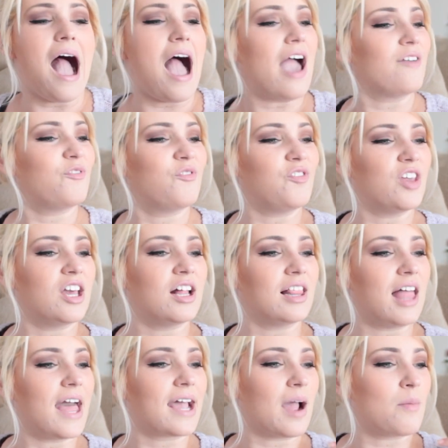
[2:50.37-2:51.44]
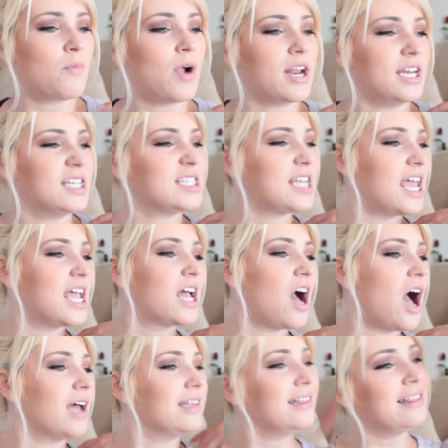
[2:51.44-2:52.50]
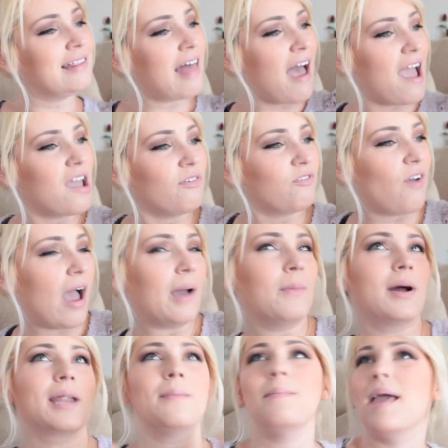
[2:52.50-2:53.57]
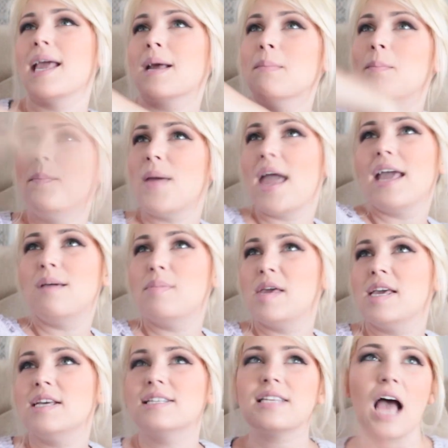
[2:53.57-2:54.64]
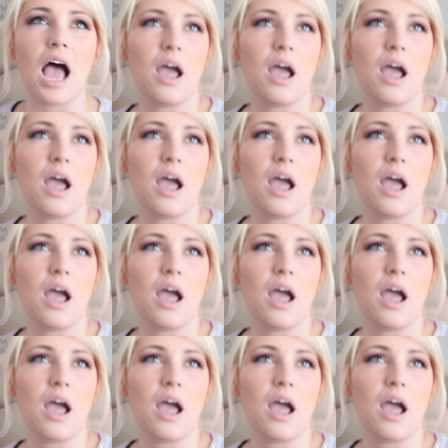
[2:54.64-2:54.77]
I feel like I'm ready to take on life. I want to make babies.